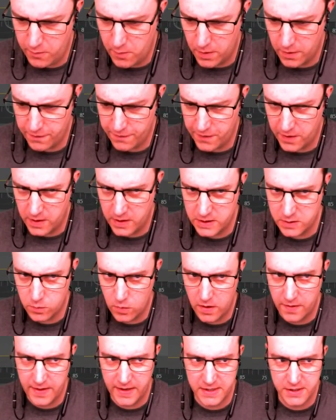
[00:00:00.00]
modifiers.
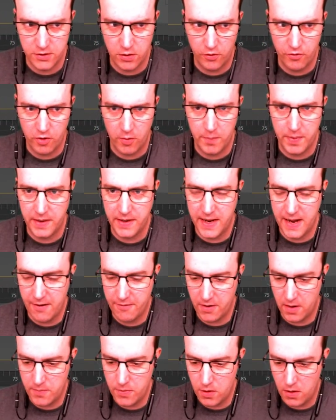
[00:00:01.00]
Why that's not dropping
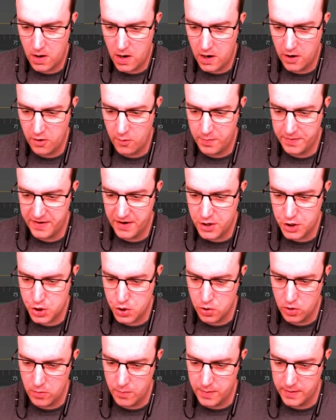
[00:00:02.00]
down, I'm not 100%
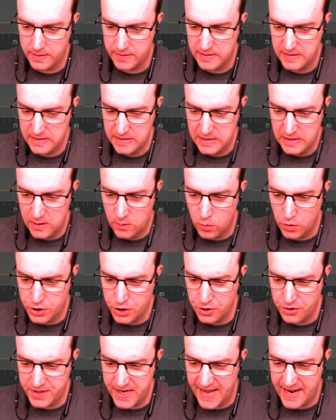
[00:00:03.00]
sure, but we'll
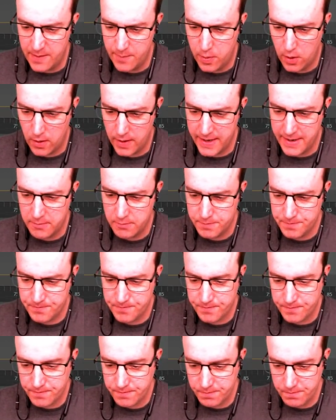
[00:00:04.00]
choose edit poly,
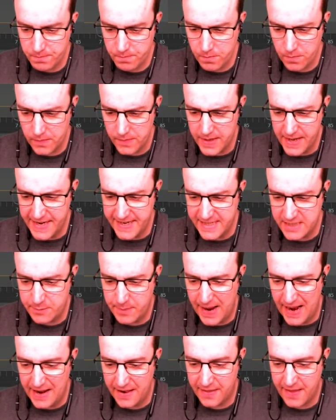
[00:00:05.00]

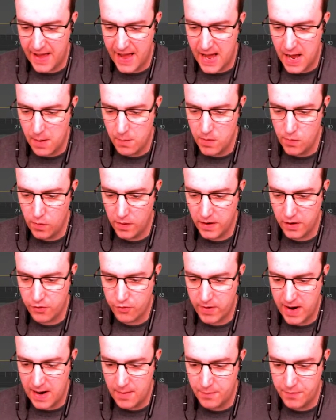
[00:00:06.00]
expand that, and we want to
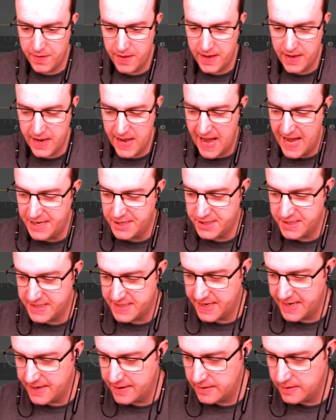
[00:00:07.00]
grab the
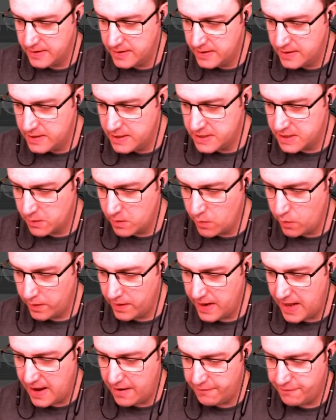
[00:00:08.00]
edges here. So we
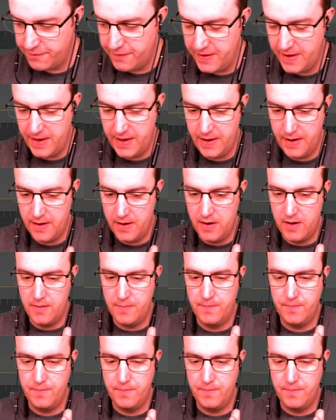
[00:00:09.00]
want to have the